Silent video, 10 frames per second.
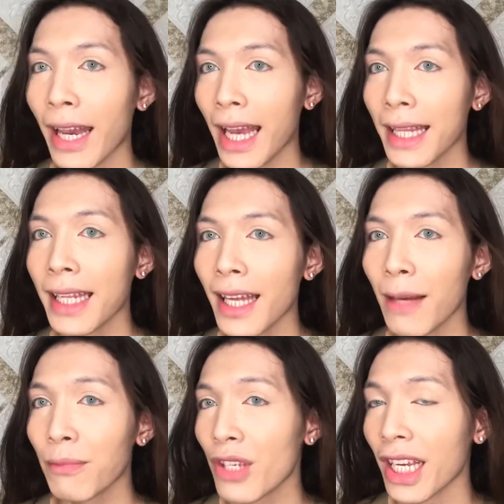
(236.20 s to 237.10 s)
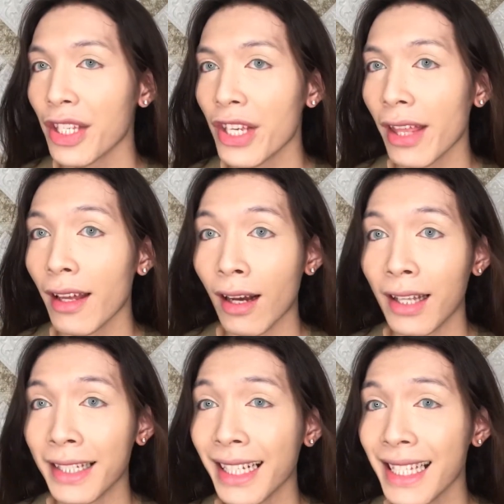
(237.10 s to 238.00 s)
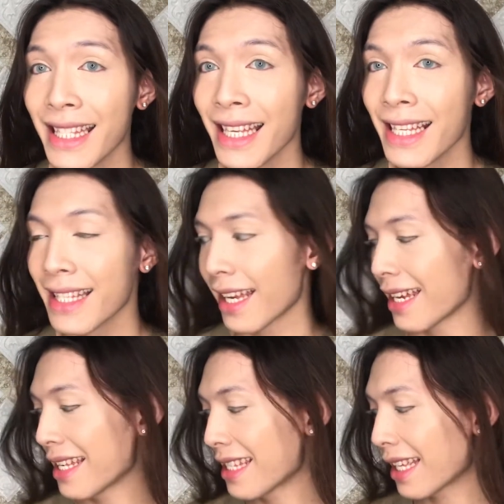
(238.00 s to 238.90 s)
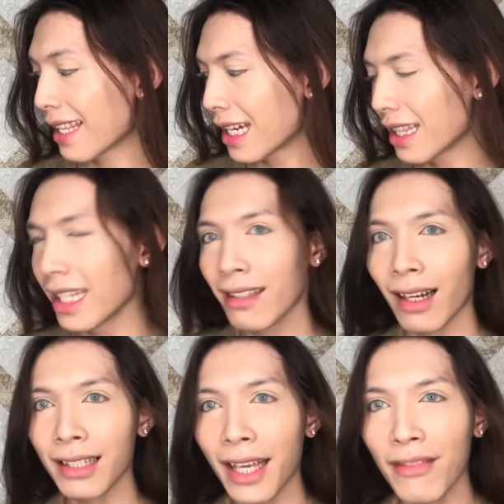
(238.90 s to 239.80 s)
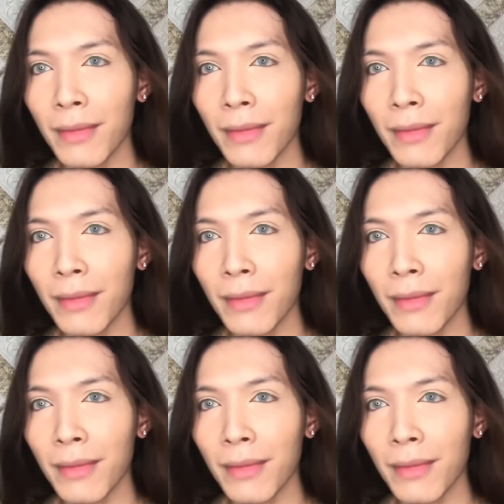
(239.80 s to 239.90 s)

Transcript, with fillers: ended up changing the contact lenses because that did not give me